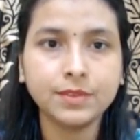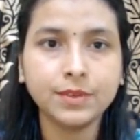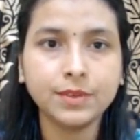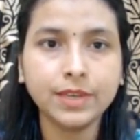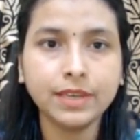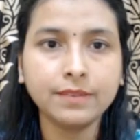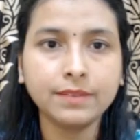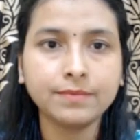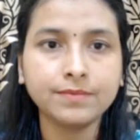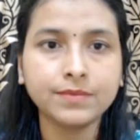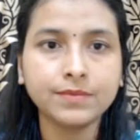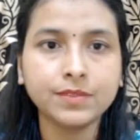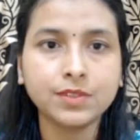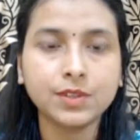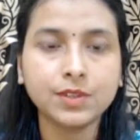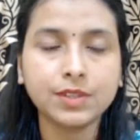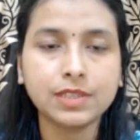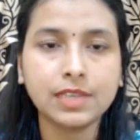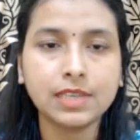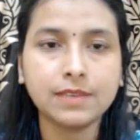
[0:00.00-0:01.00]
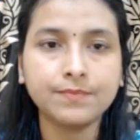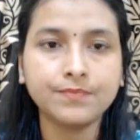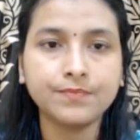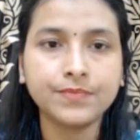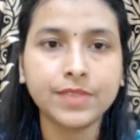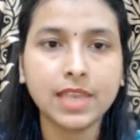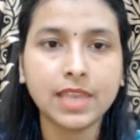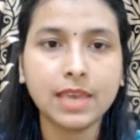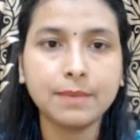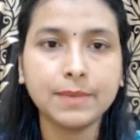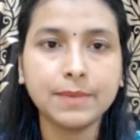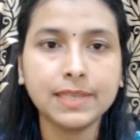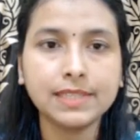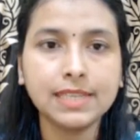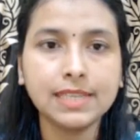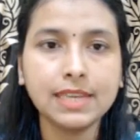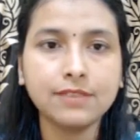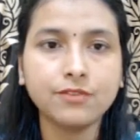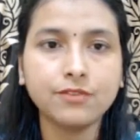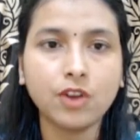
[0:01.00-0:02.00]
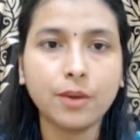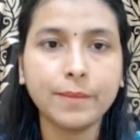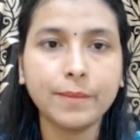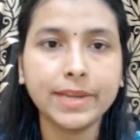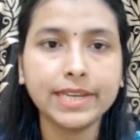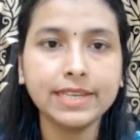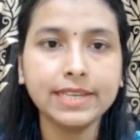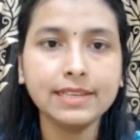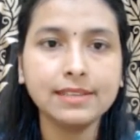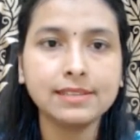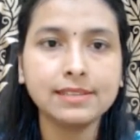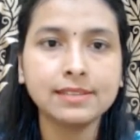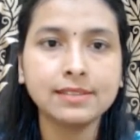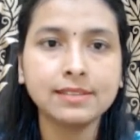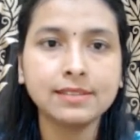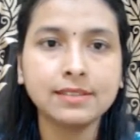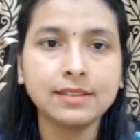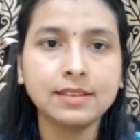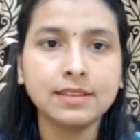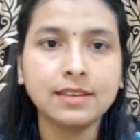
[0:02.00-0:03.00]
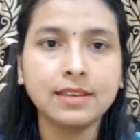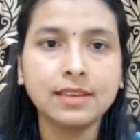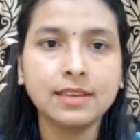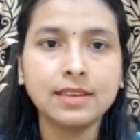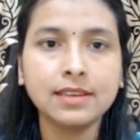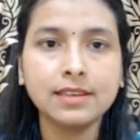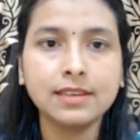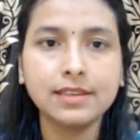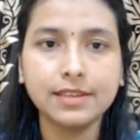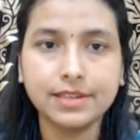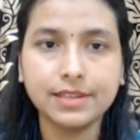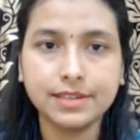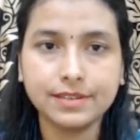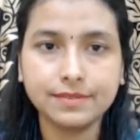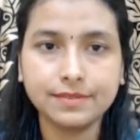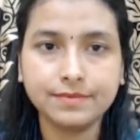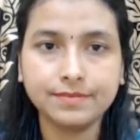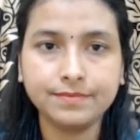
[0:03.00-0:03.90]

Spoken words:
Okay, so see, ABC environment is here.